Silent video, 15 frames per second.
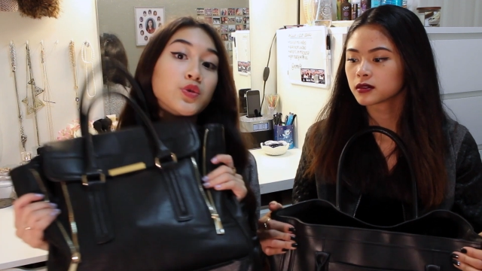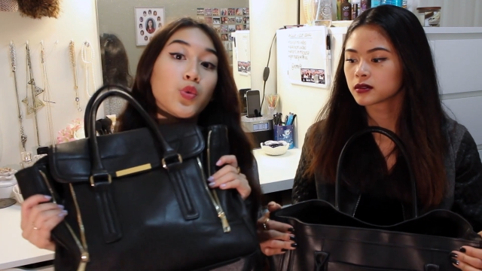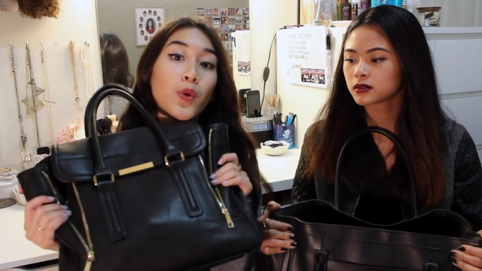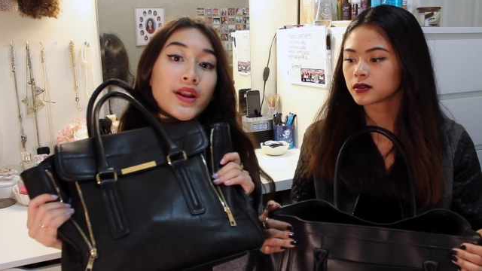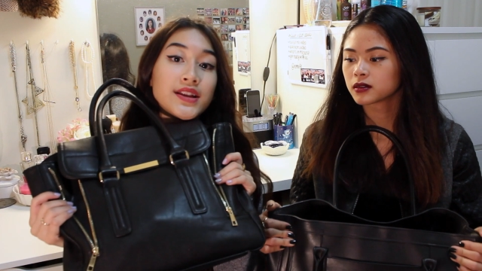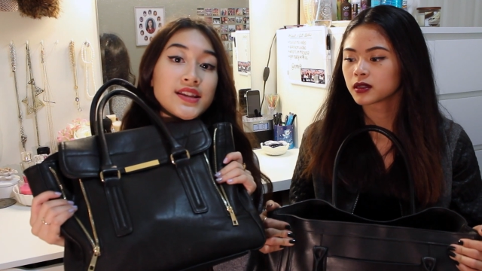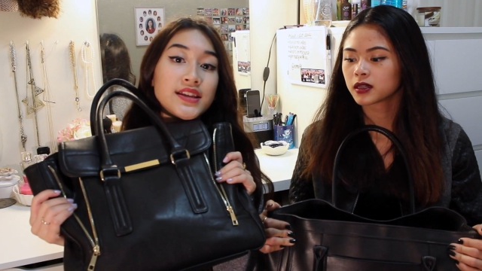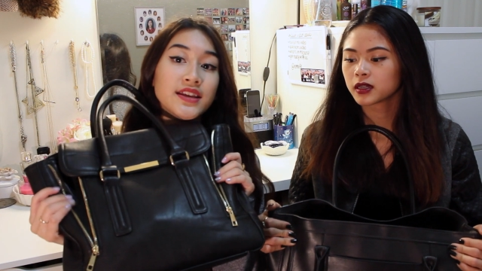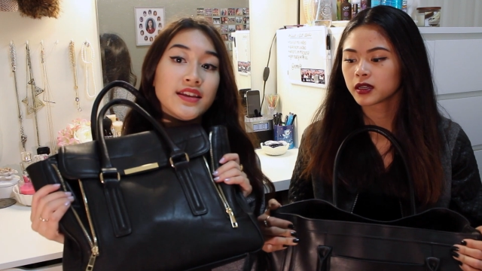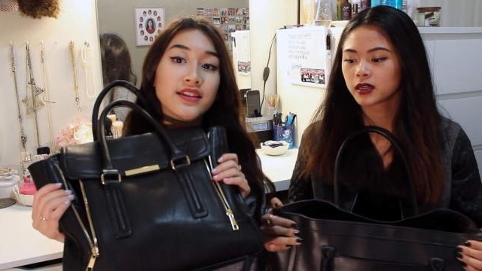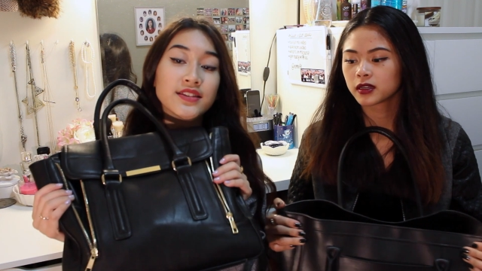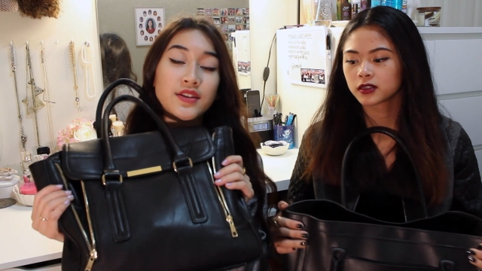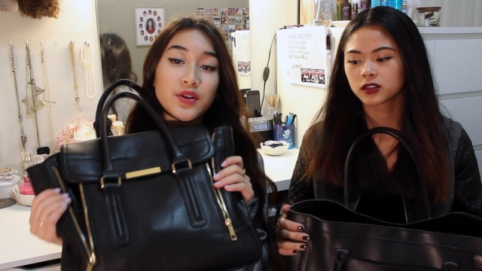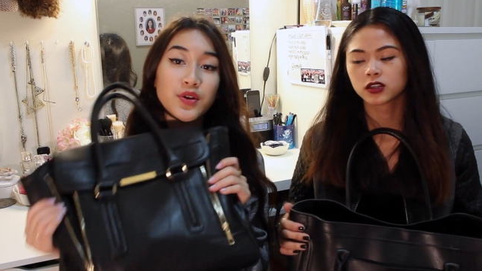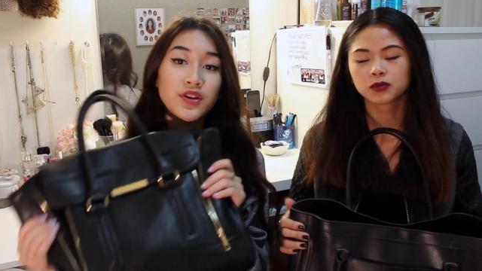Speaker 1: 20
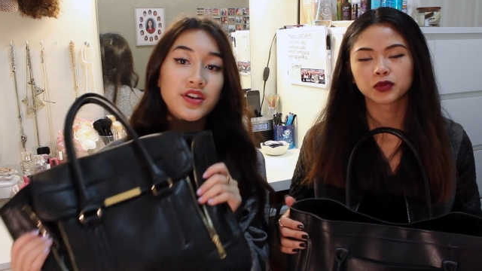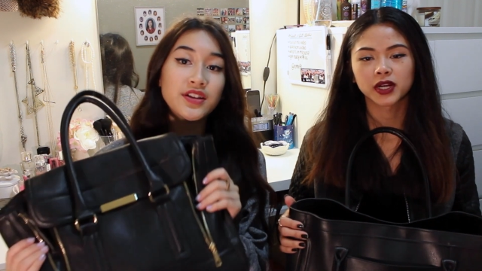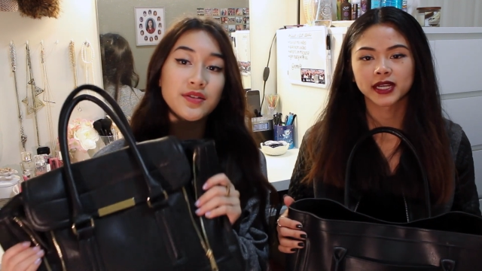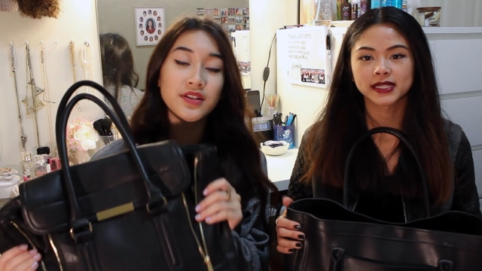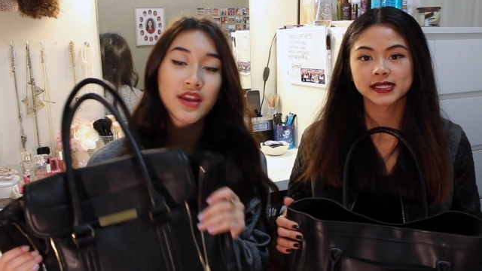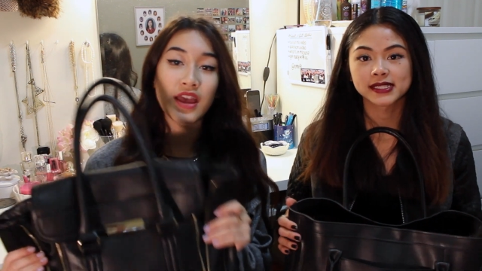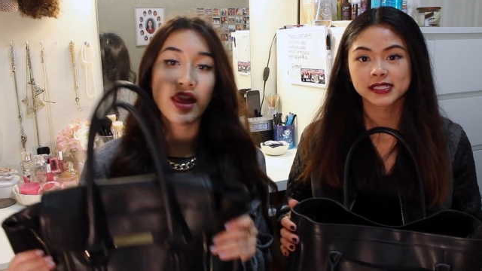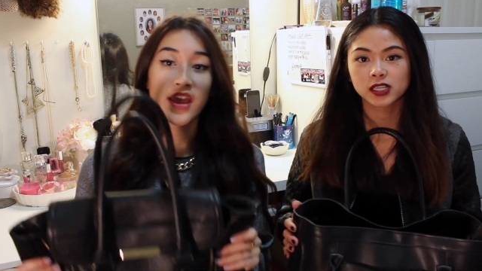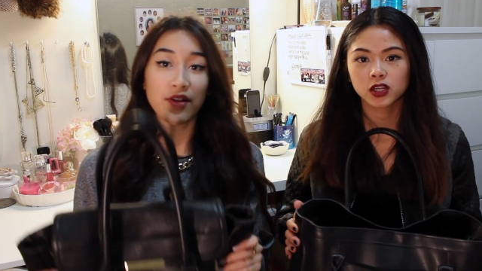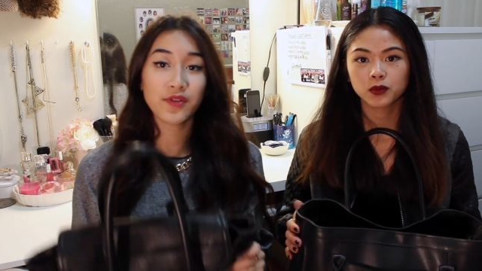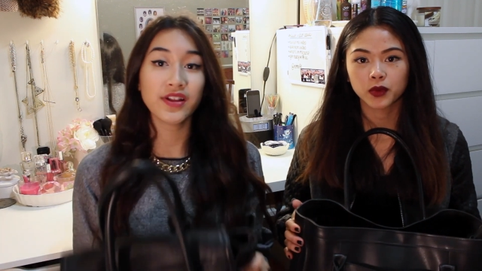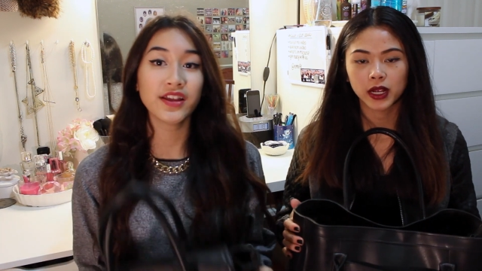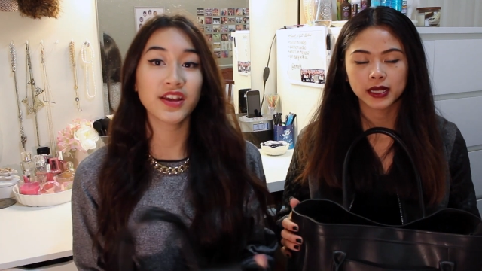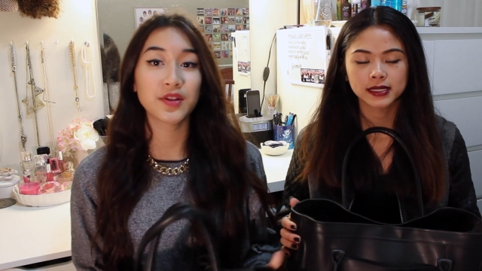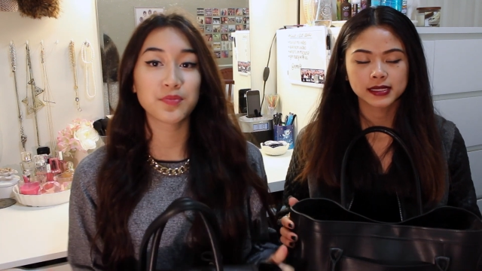So good, good, price. good
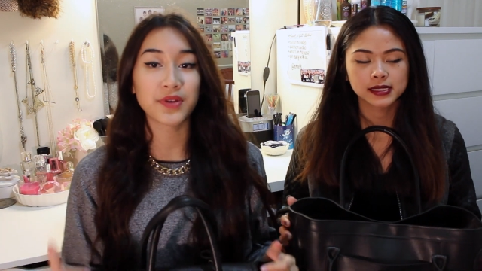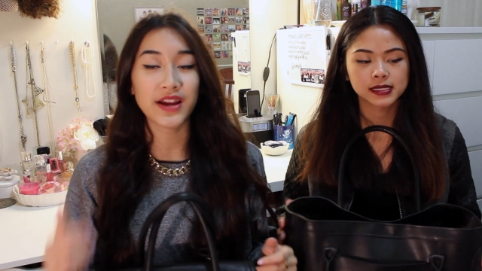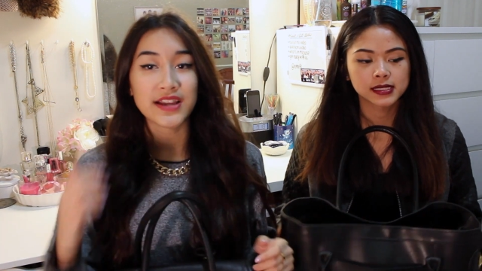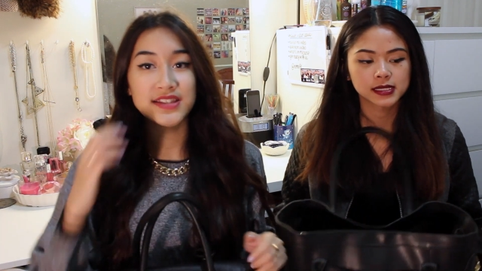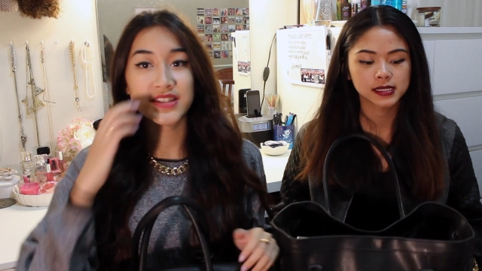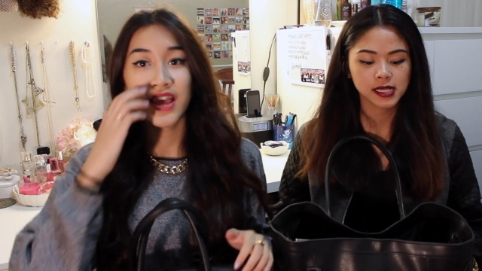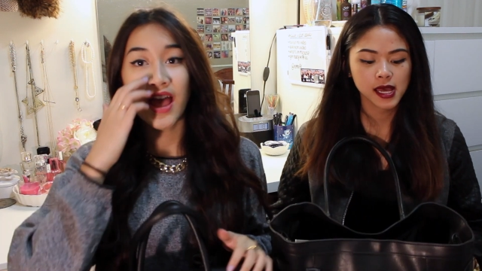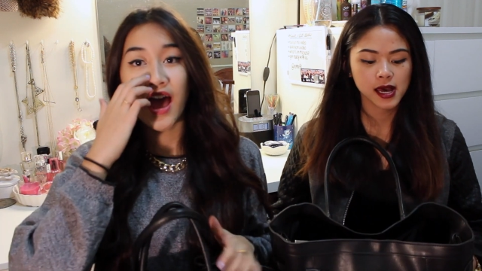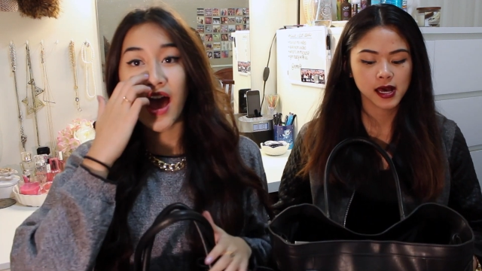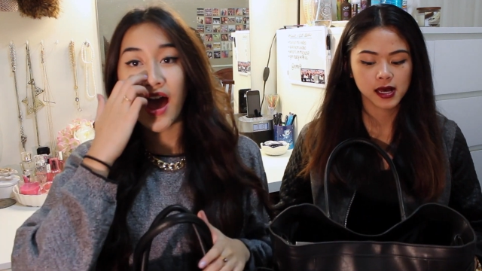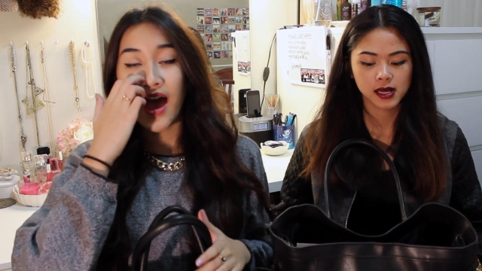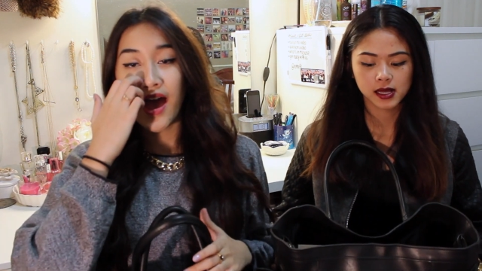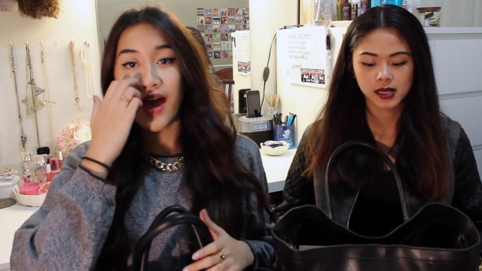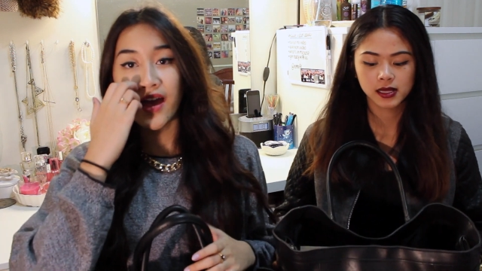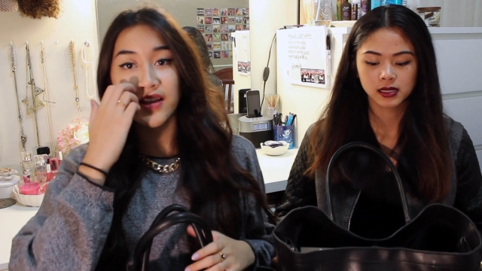really good price.
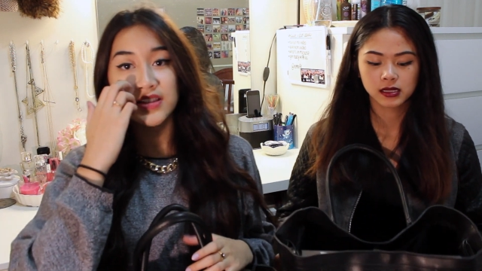Yeah.